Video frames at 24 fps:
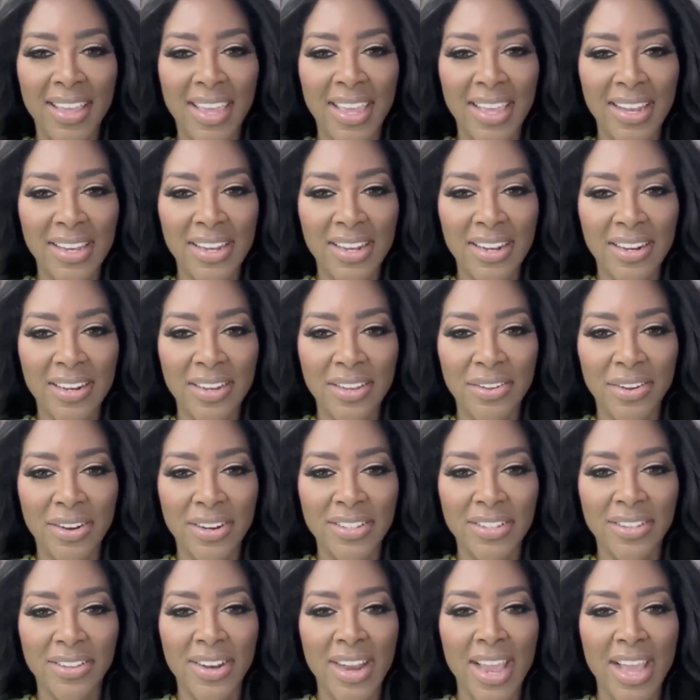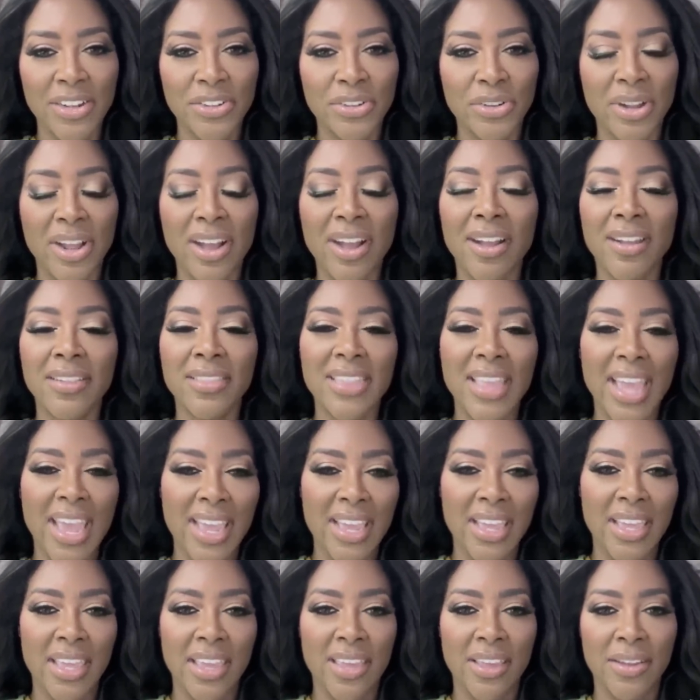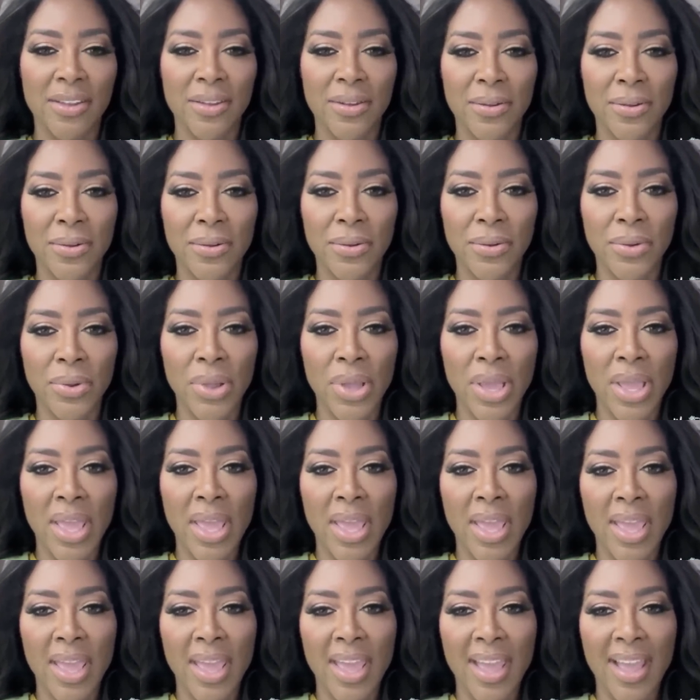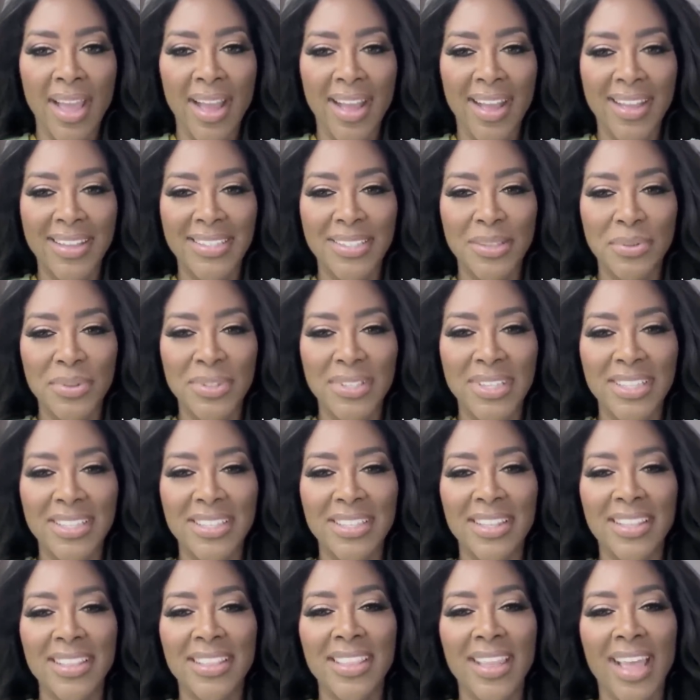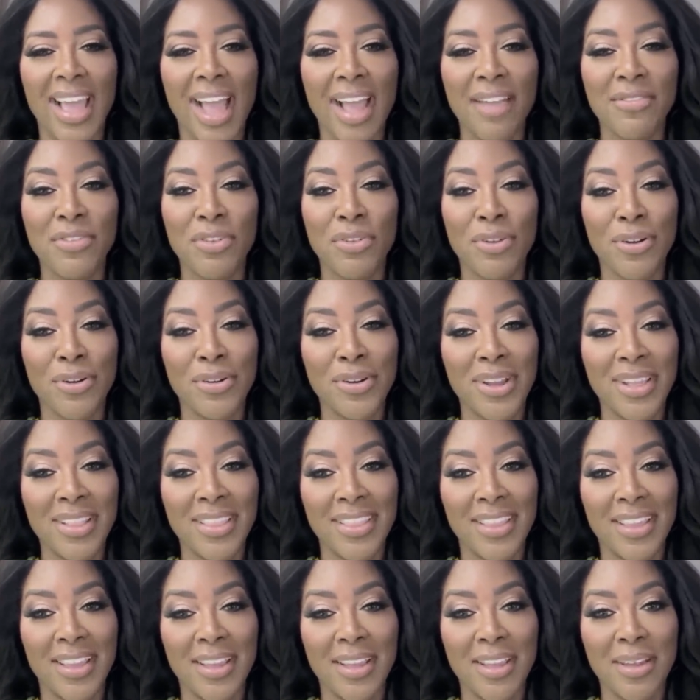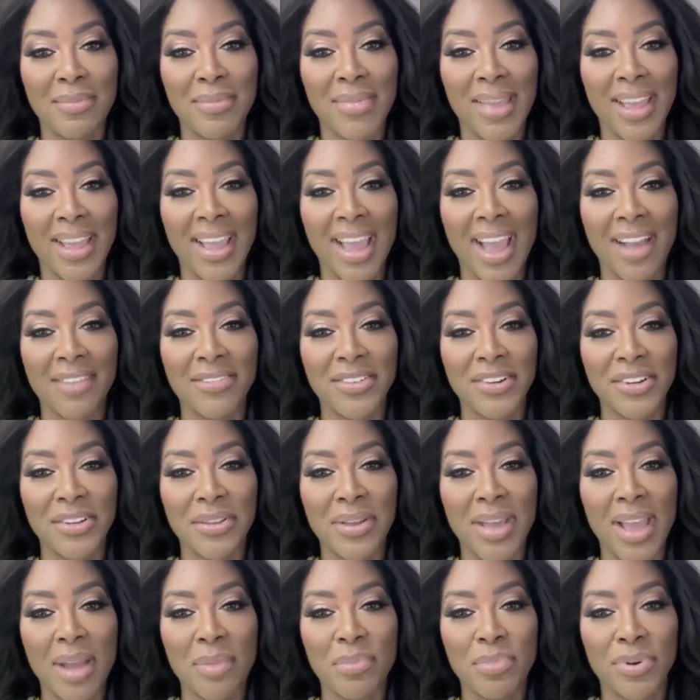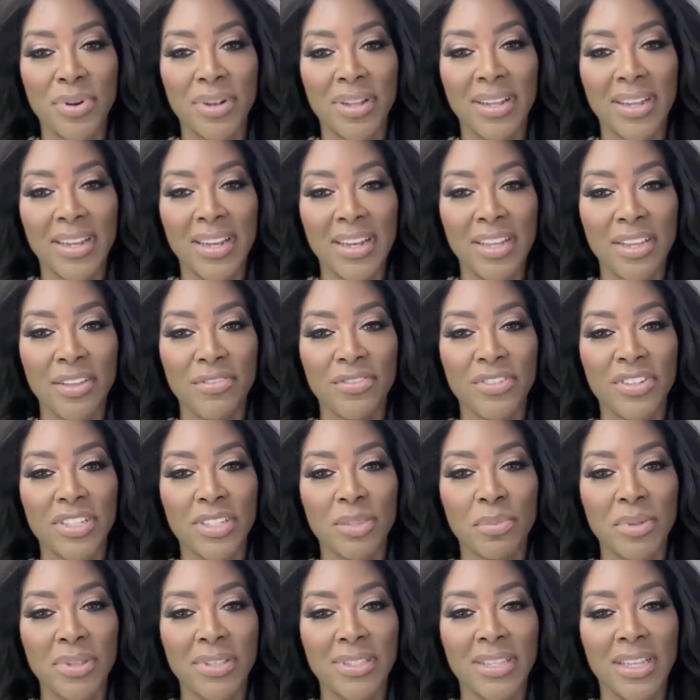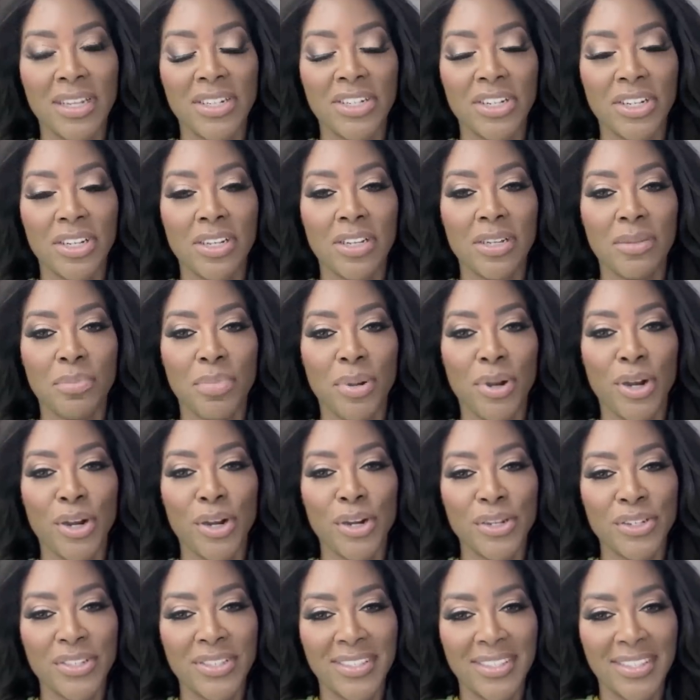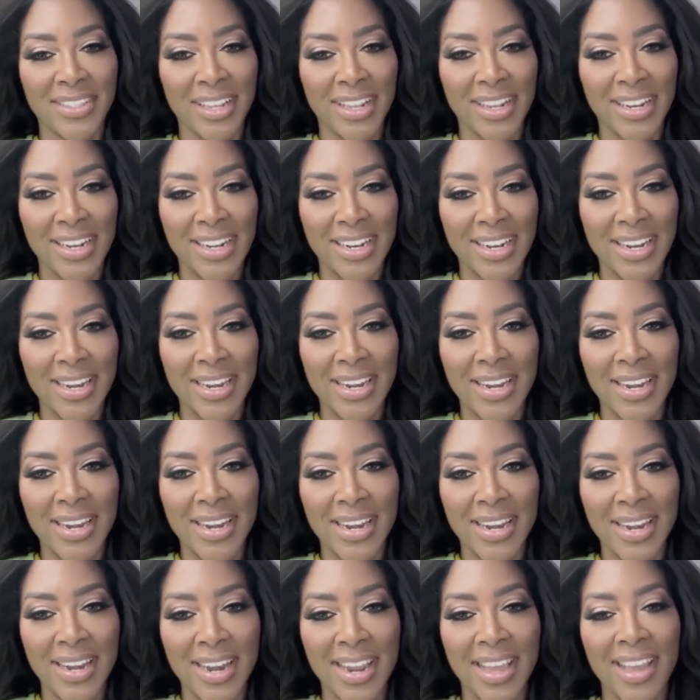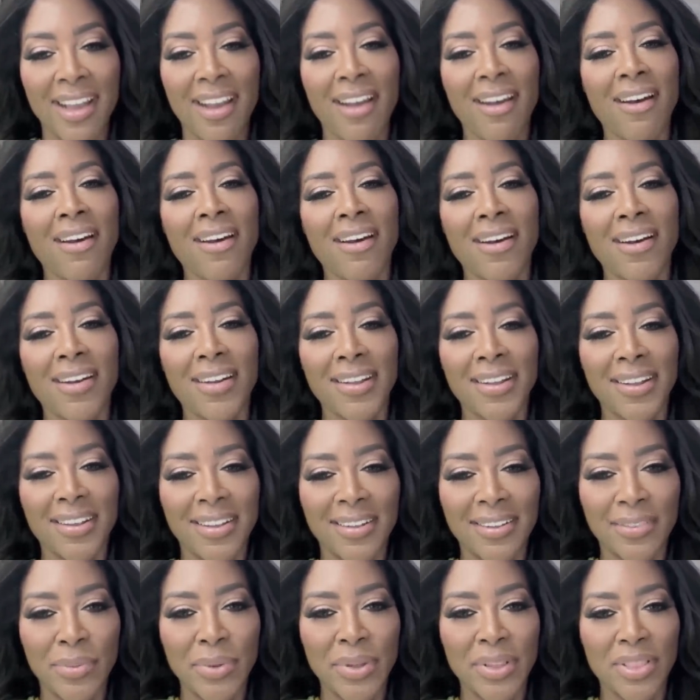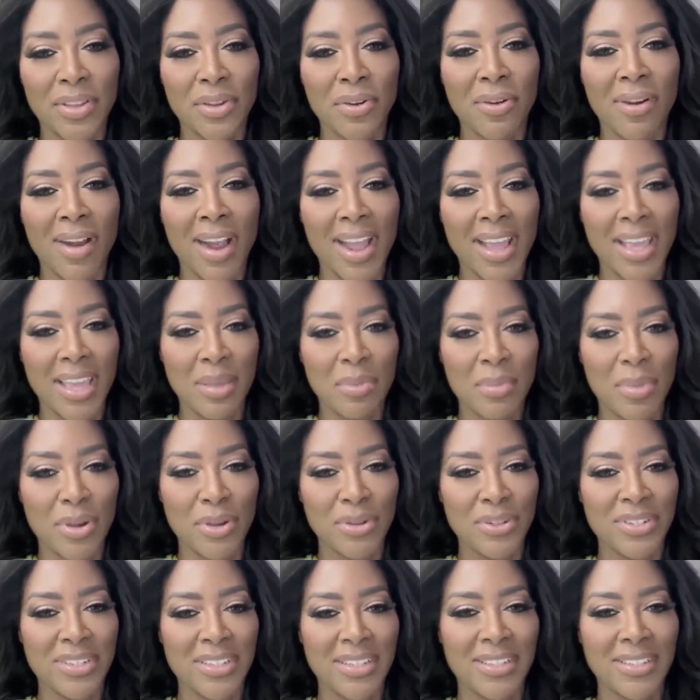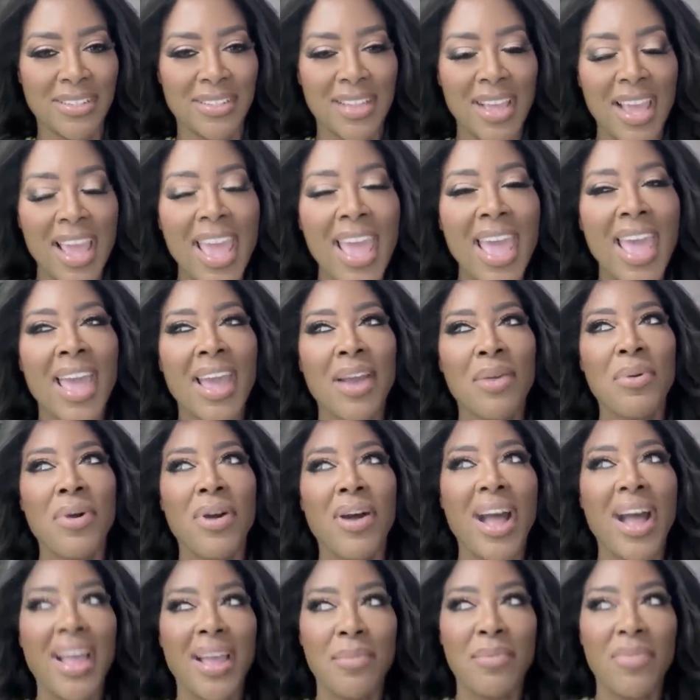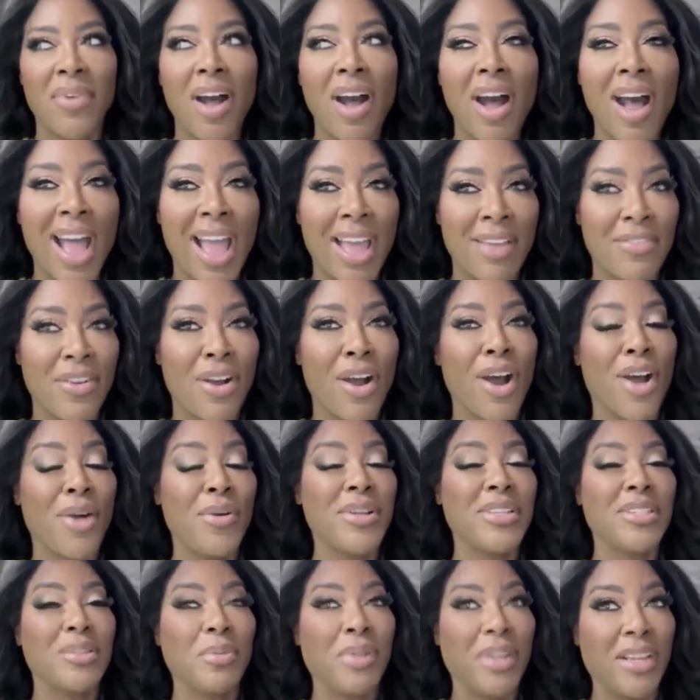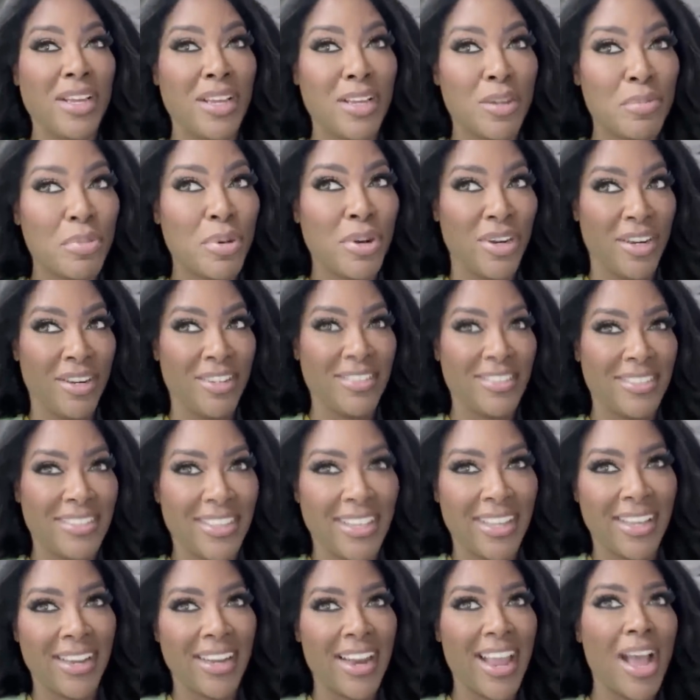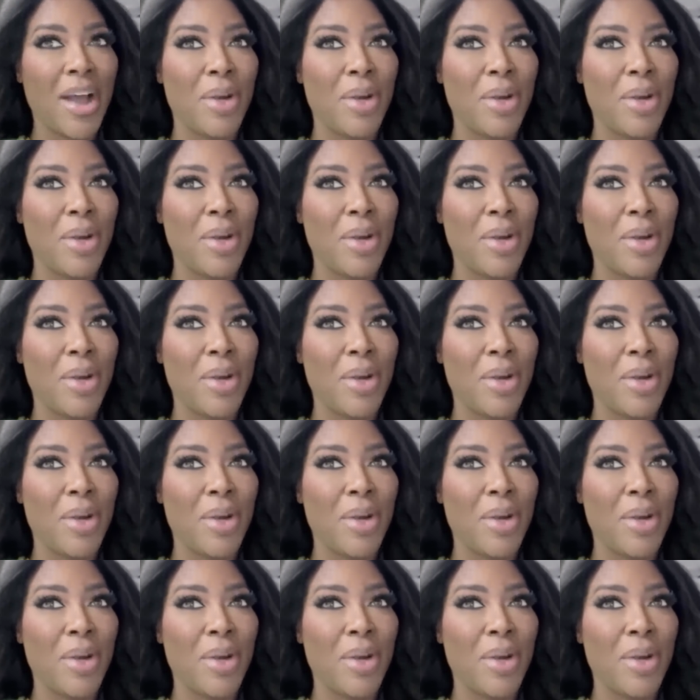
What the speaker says: Kenya, you are so natural. Oh, thank you. Someone says I've grown on them. Like after you had Brooklyn, you've just been such a good person. Aw, with crying emojis. Well, I've always been a good person.